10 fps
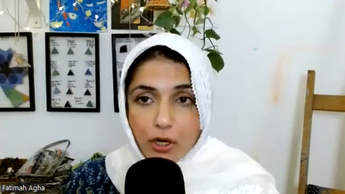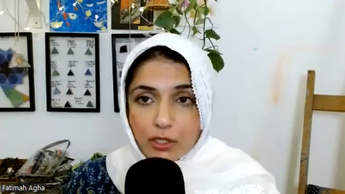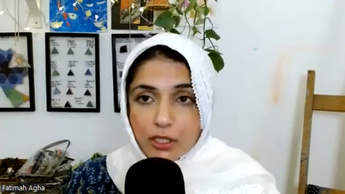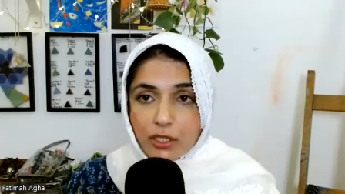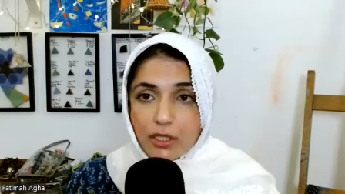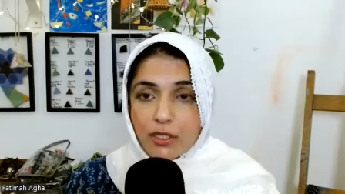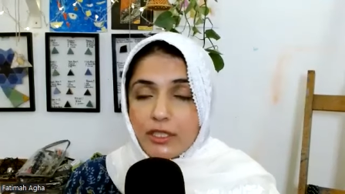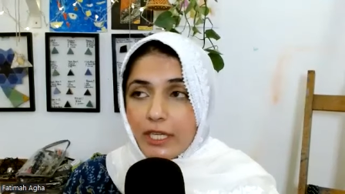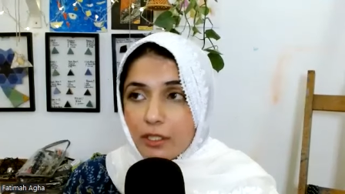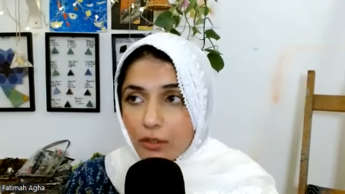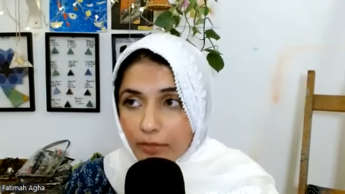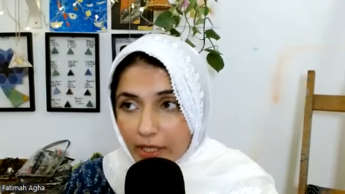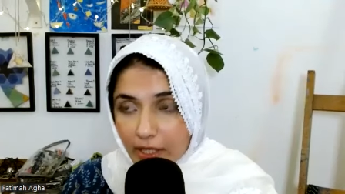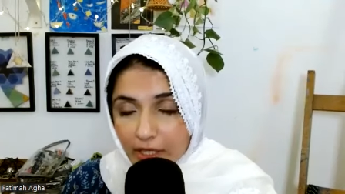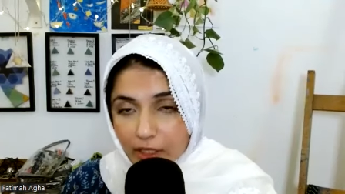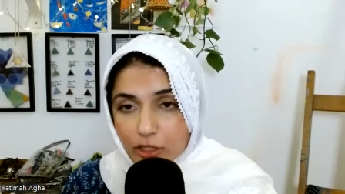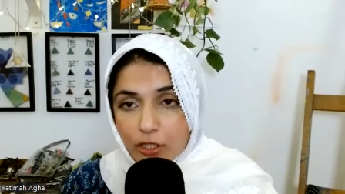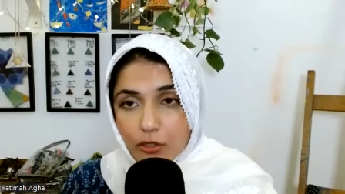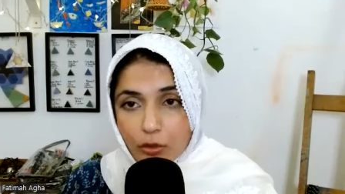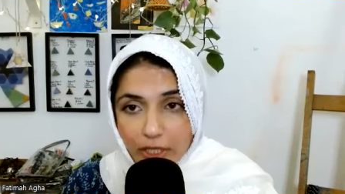doctor. Take your
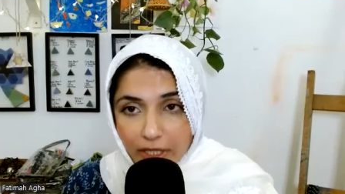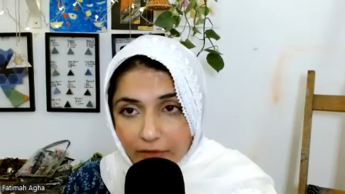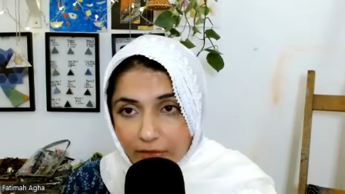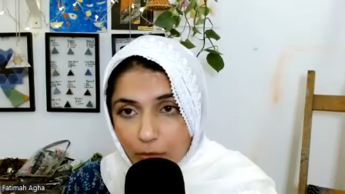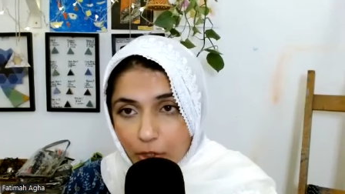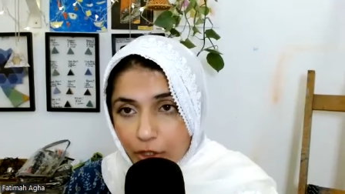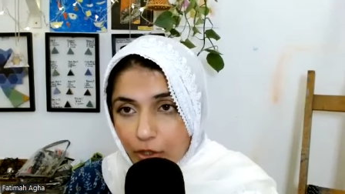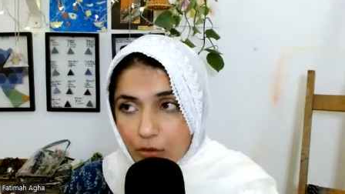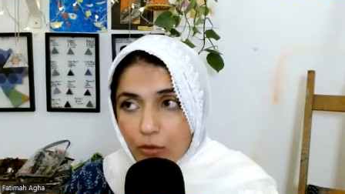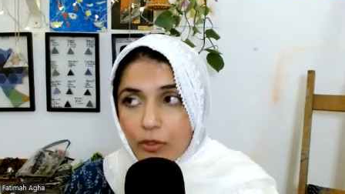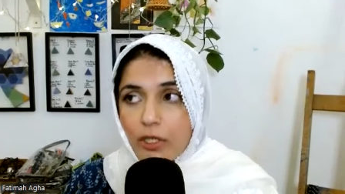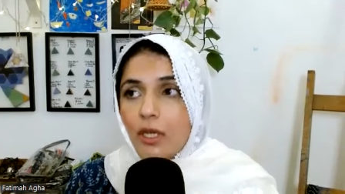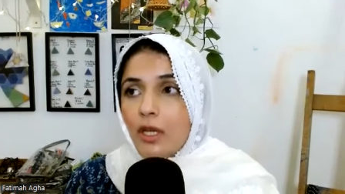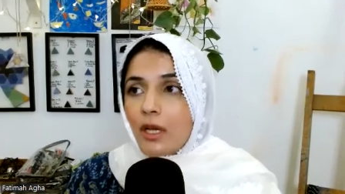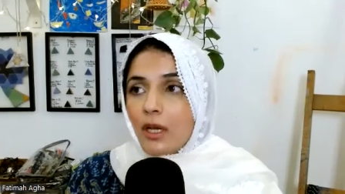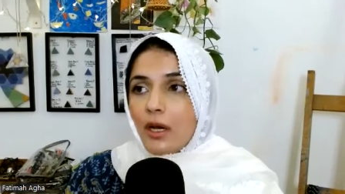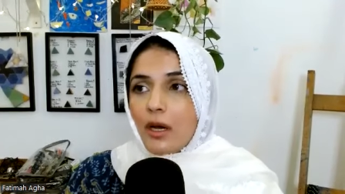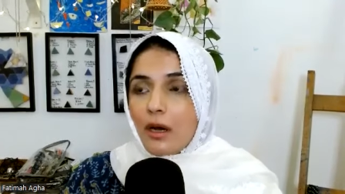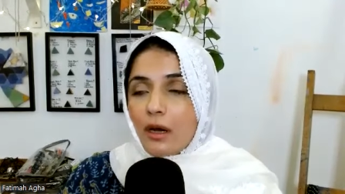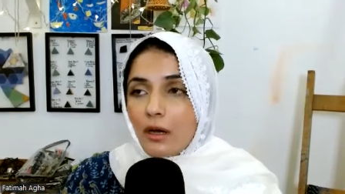medication. Don't leave them on your own.
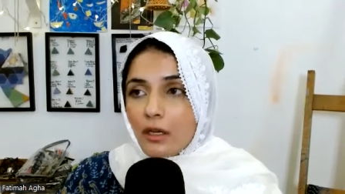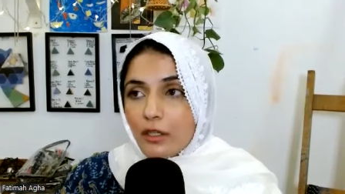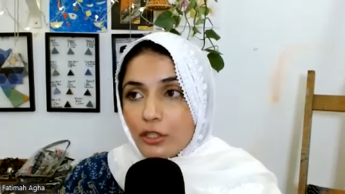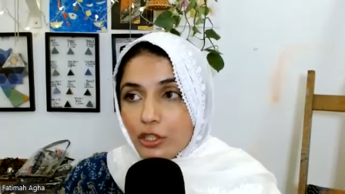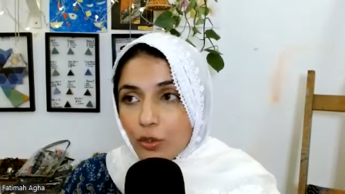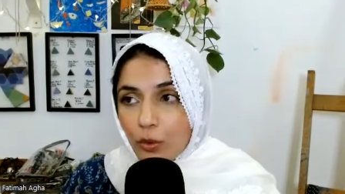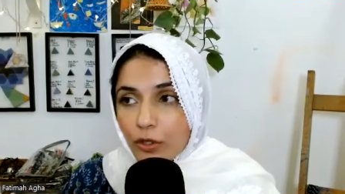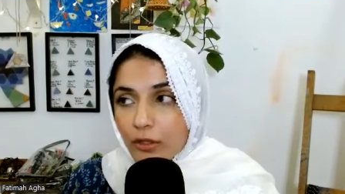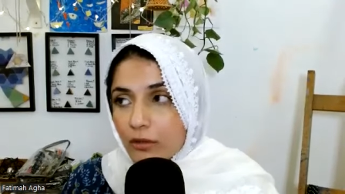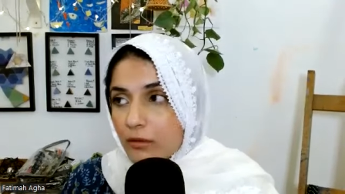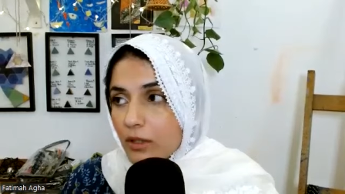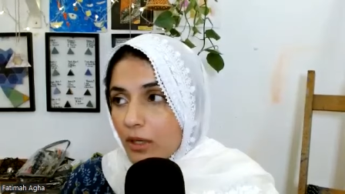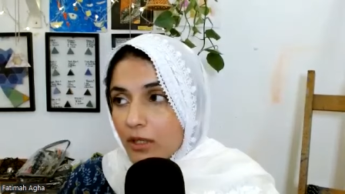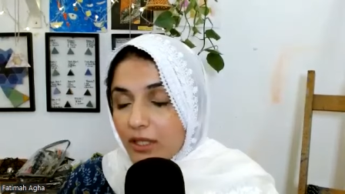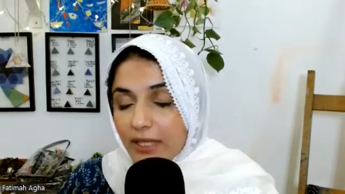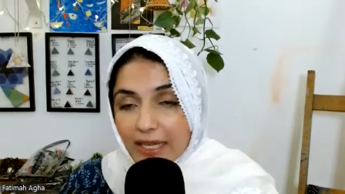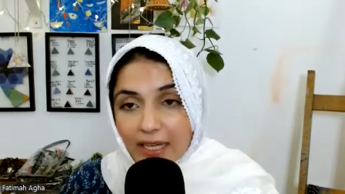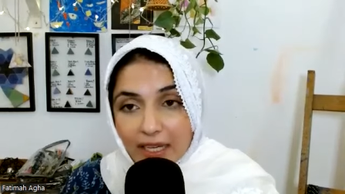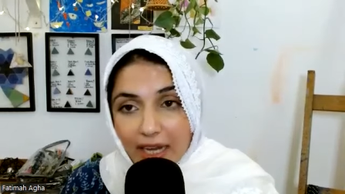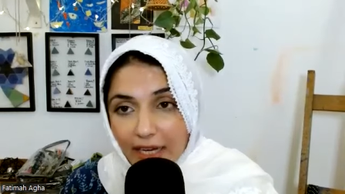Uh, don't take
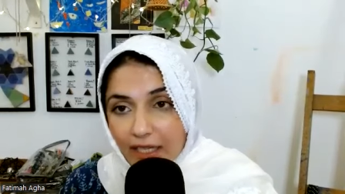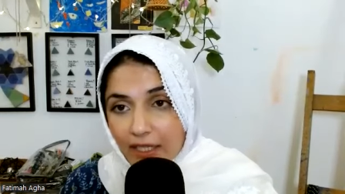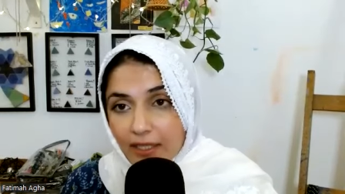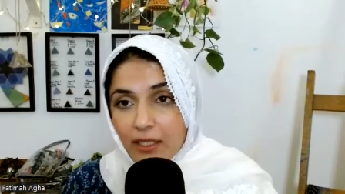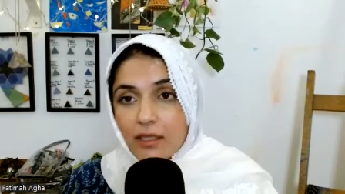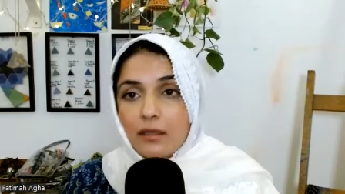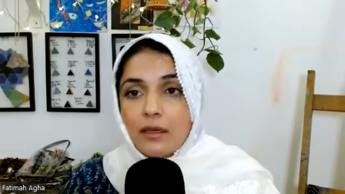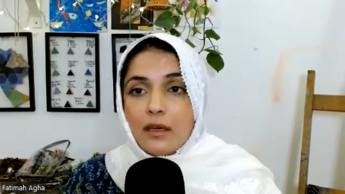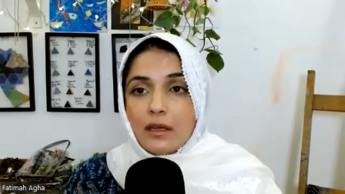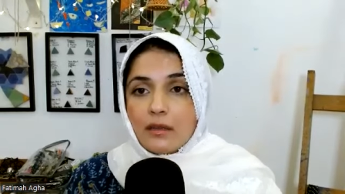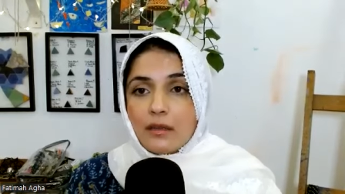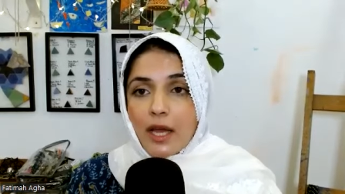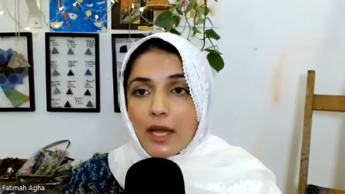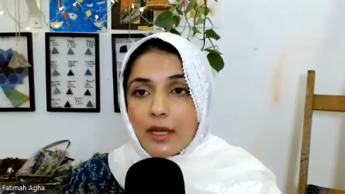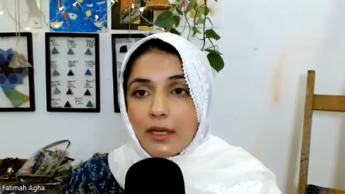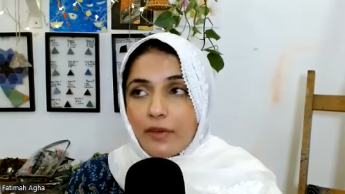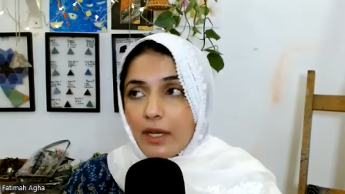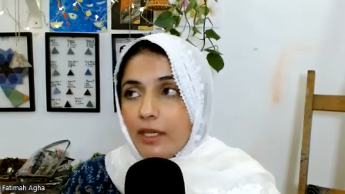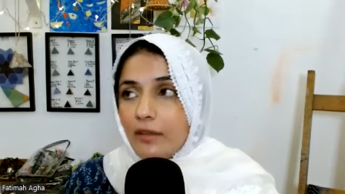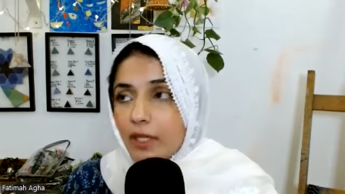it lightly that if
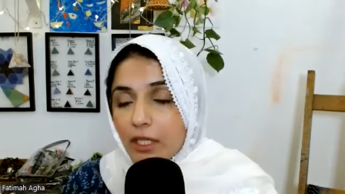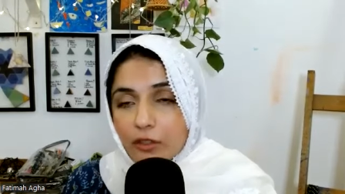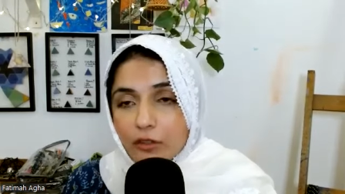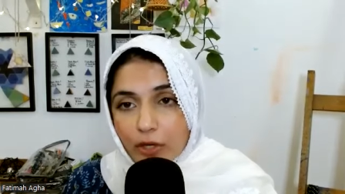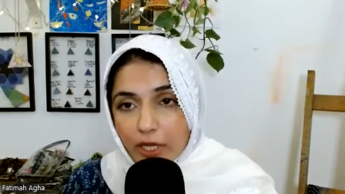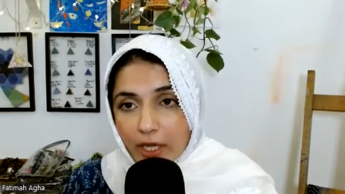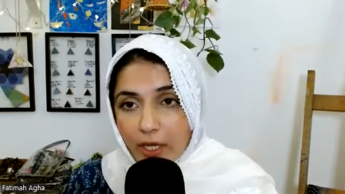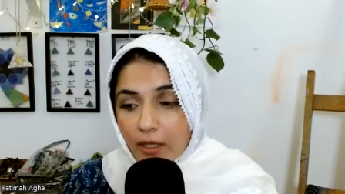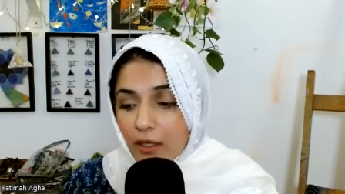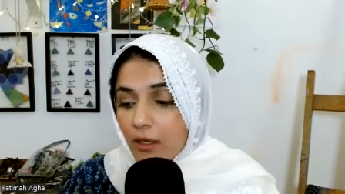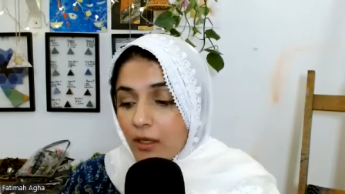I leave it, it's okay